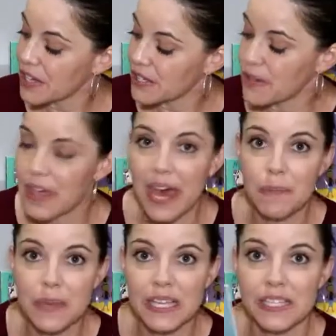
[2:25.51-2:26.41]
So that
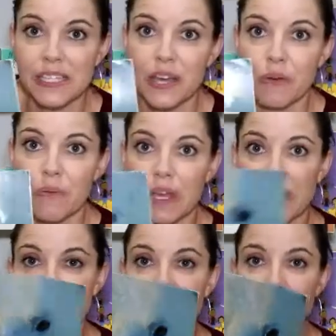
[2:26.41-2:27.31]
means
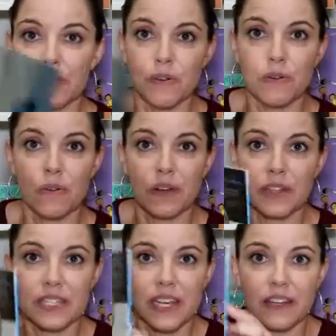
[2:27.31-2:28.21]
if you
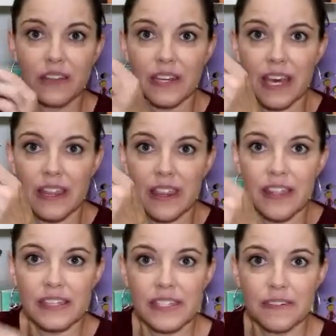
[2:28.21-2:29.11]
take a look at
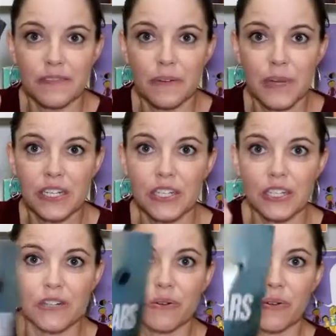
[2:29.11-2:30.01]
this
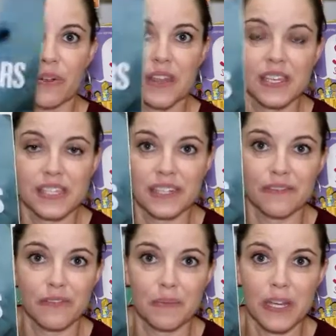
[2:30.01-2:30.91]
information or this
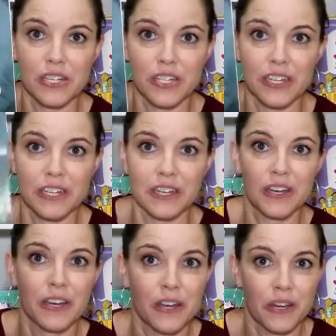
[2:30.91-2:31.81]
information,
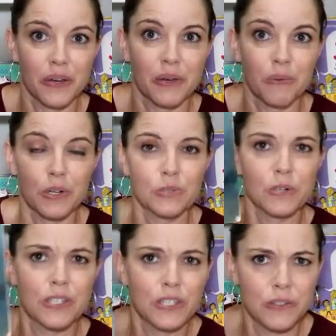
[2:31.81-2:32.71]
which
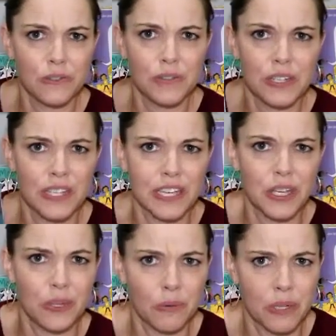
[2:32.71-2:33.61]
one do you feel like
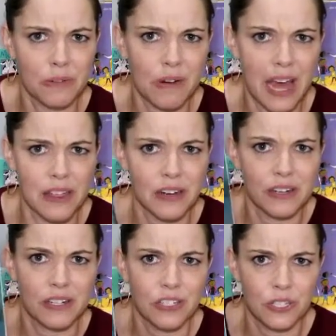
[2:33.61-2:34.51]
you would rather
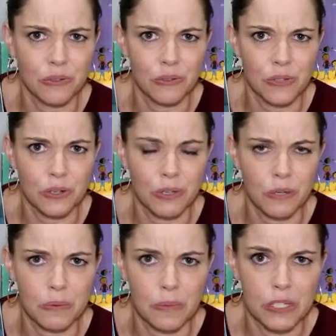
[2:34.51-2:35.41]
choose or you
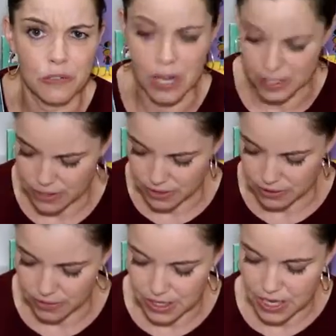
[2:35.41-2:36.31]
would be drawn to?